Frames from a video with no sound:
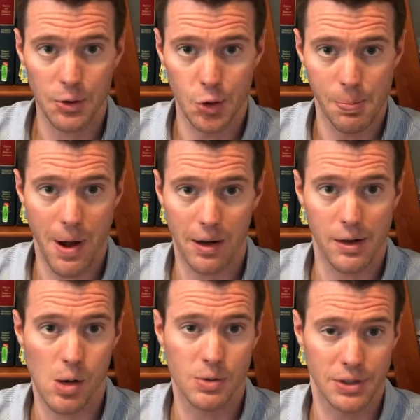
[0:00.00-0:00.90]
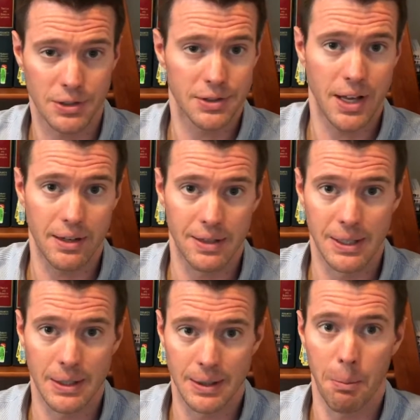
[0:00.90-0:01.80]
did Groupon go since then?
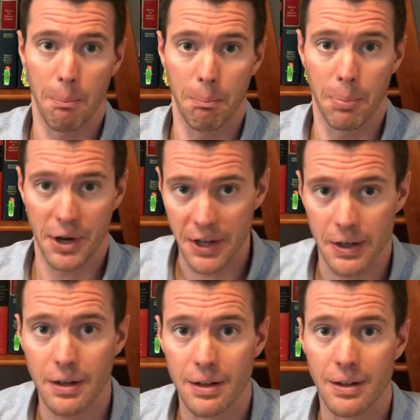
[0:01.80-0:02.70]
Pretty good.